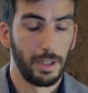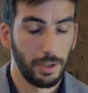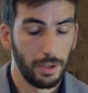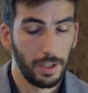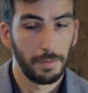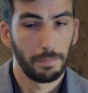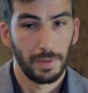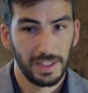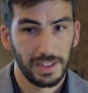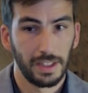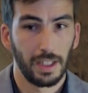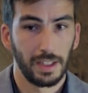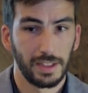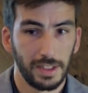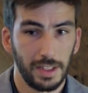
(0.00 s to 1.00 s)
really
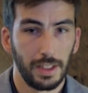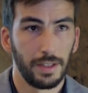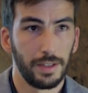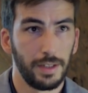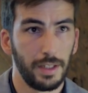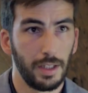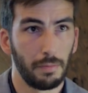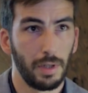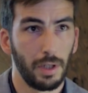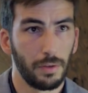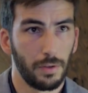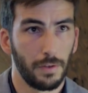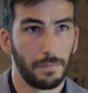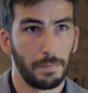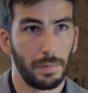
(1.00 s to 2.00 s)
precisely the
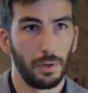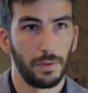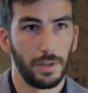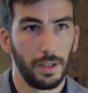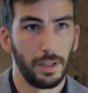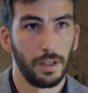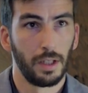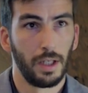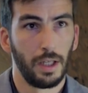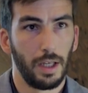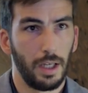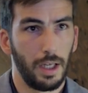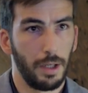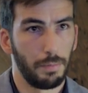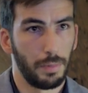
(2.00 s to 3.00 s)
amount of protein
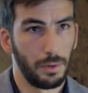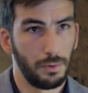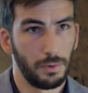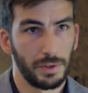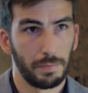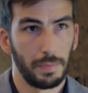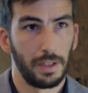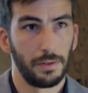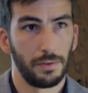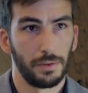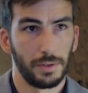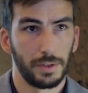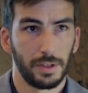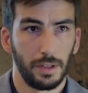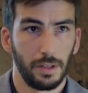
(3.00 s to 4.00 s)
produced by
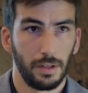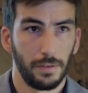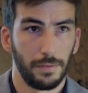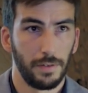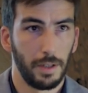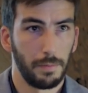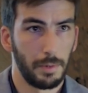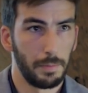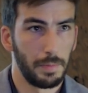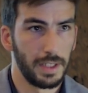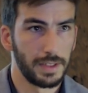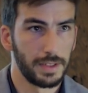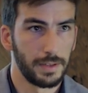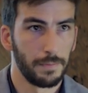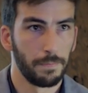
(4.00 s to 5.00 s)
those
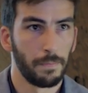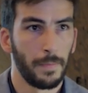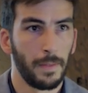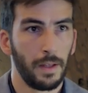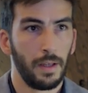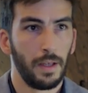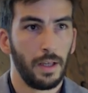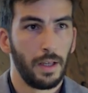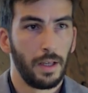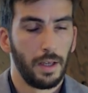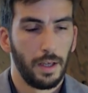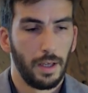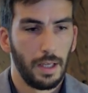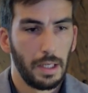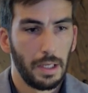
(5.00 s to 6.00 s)
fibroblasts.
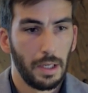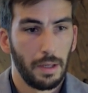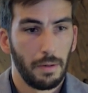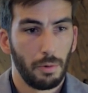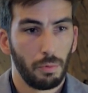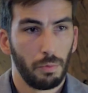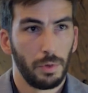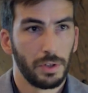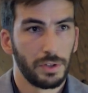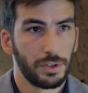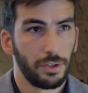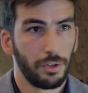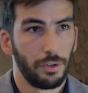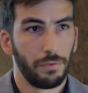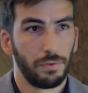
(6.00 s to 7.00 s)
We
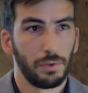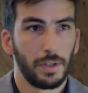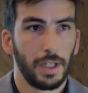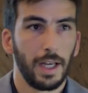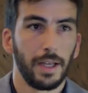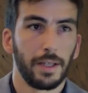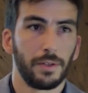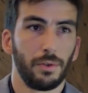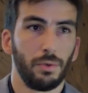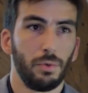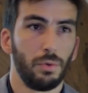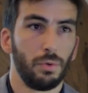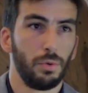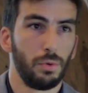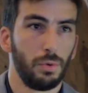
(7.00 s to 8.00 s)
also would like
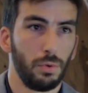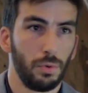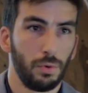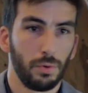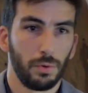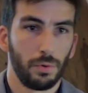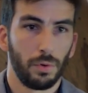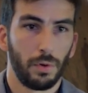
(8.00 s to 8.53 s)
to